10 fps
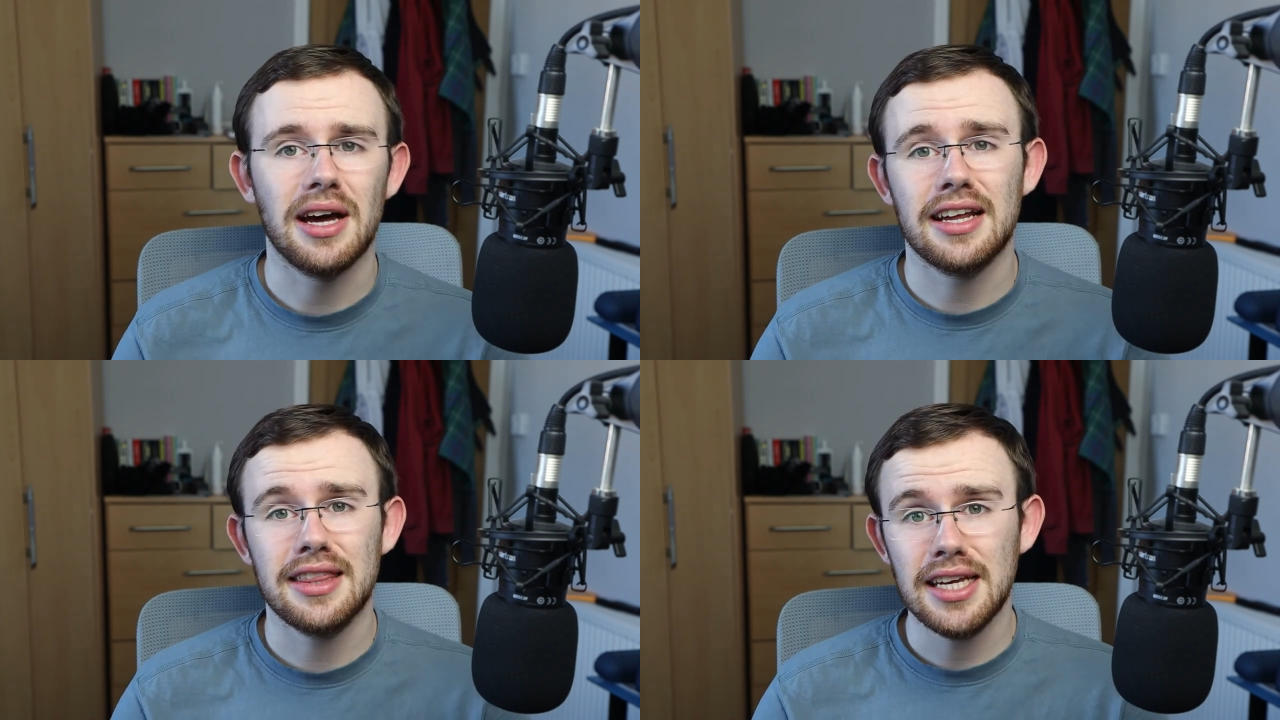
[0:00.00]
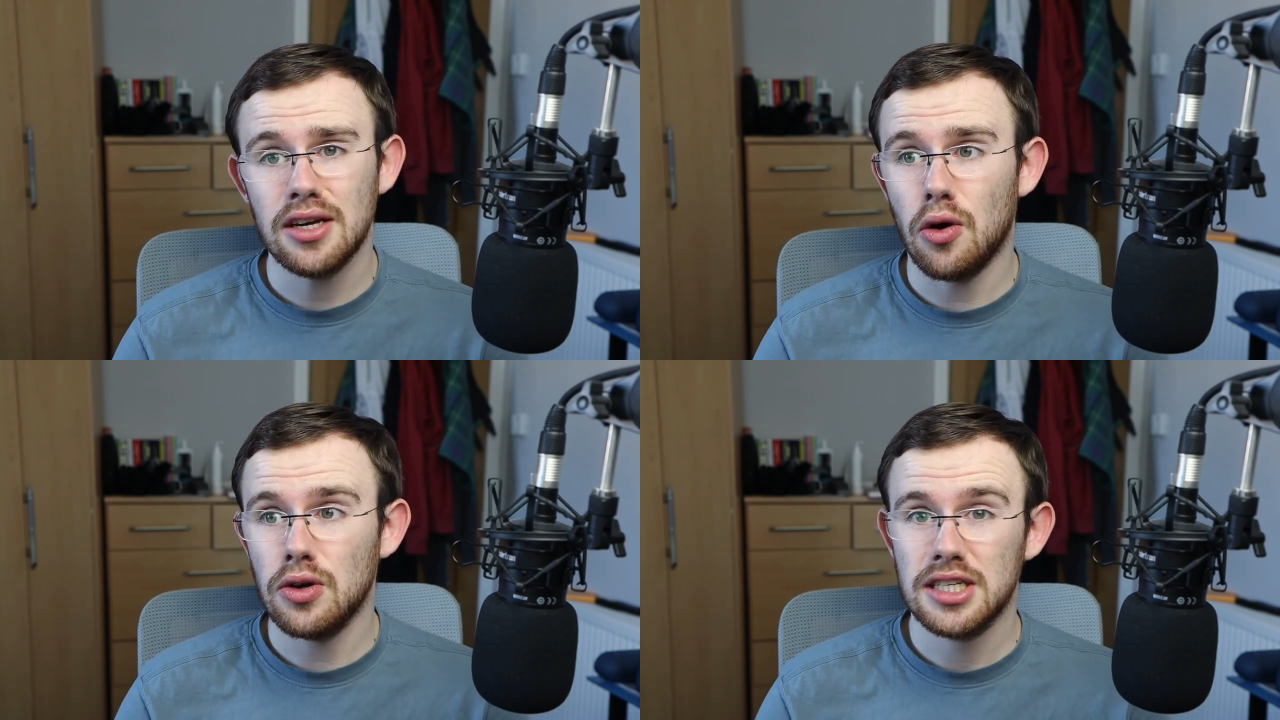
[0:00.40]
and I
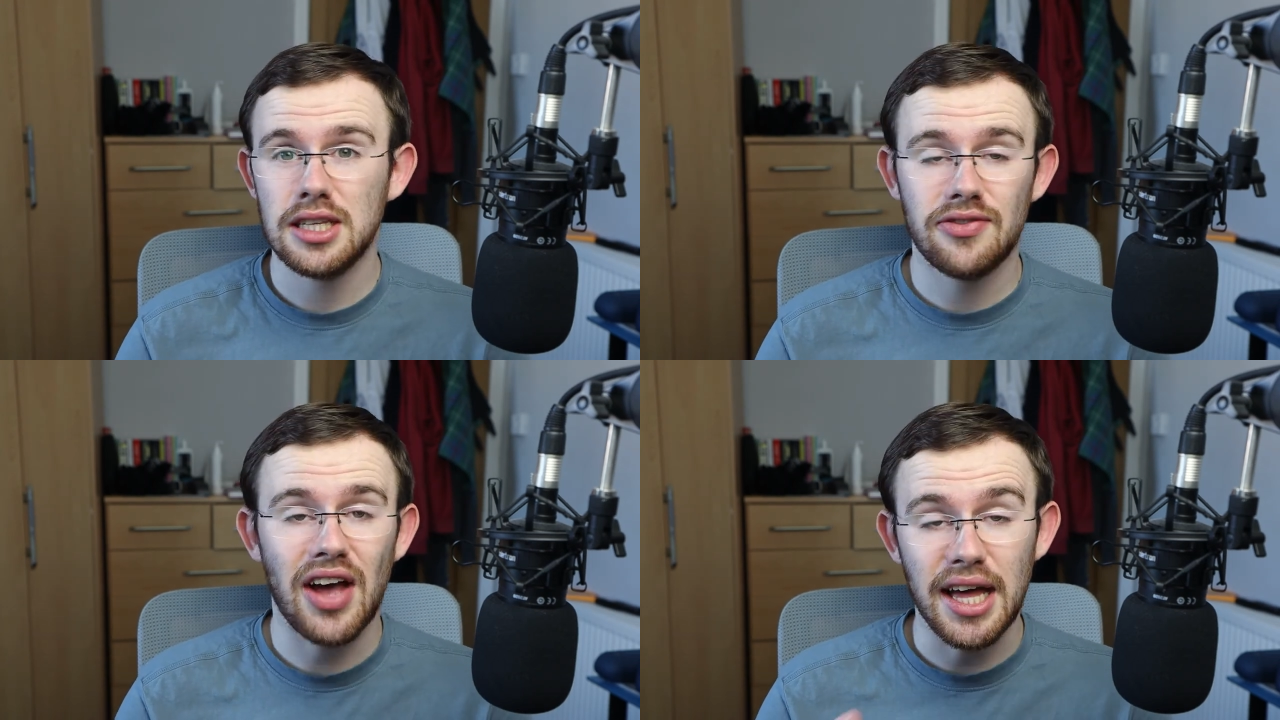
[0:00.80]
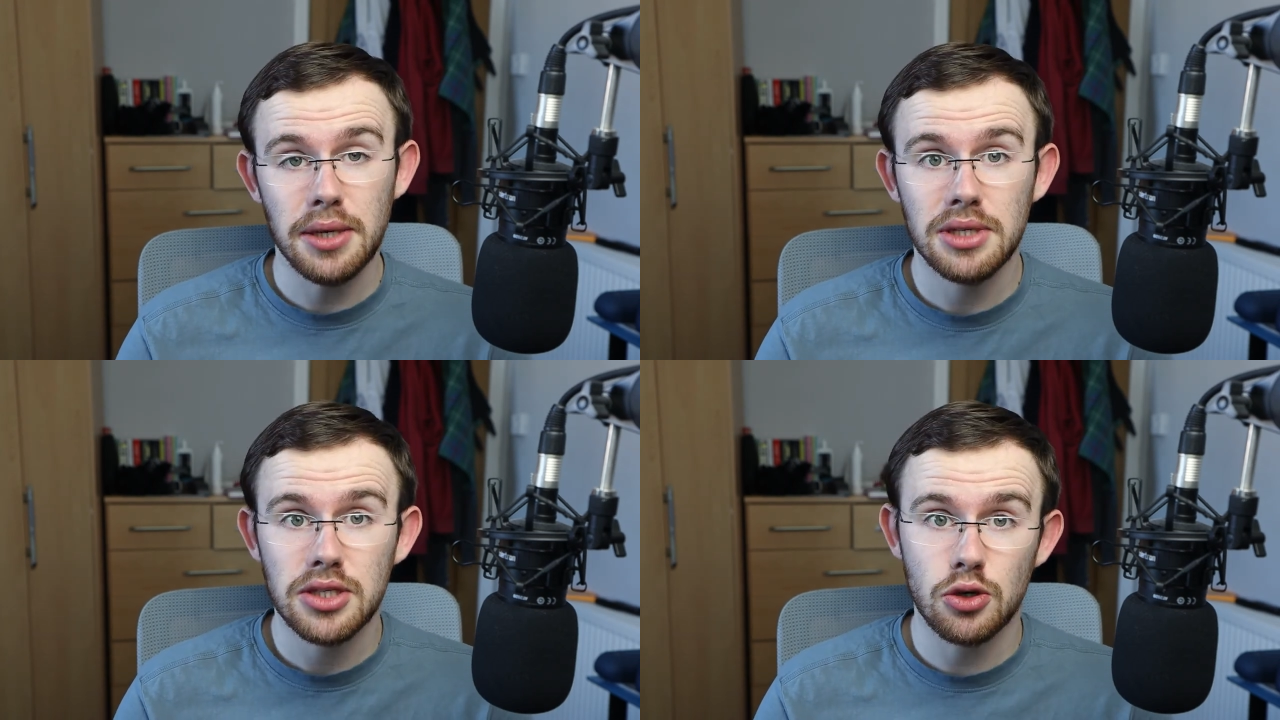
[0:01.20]
think honestly if I
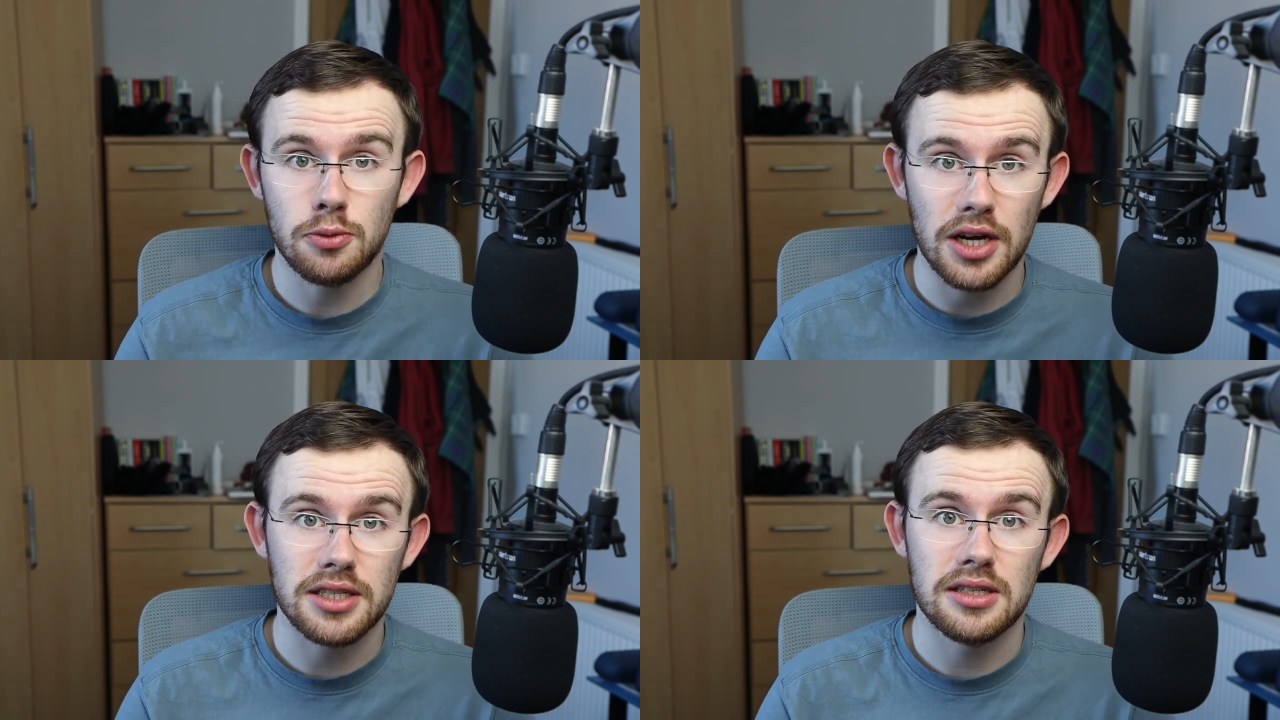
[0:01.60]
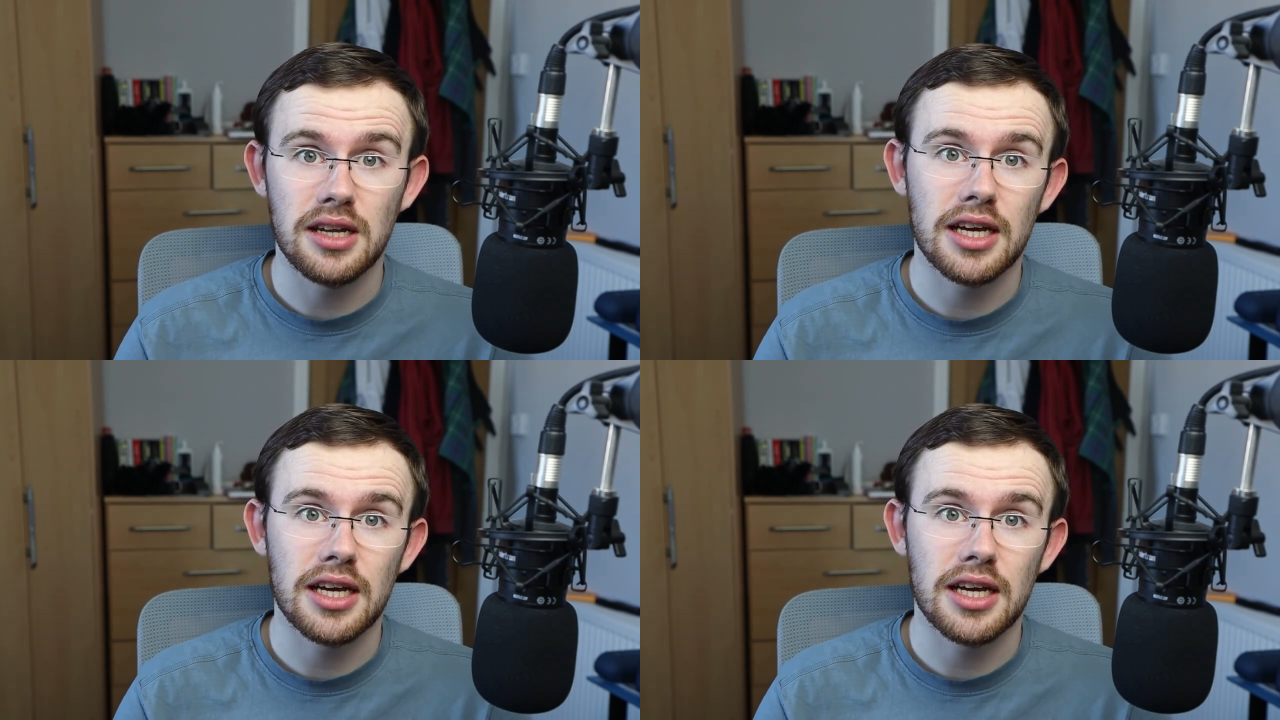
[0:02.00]
hadn't been school president,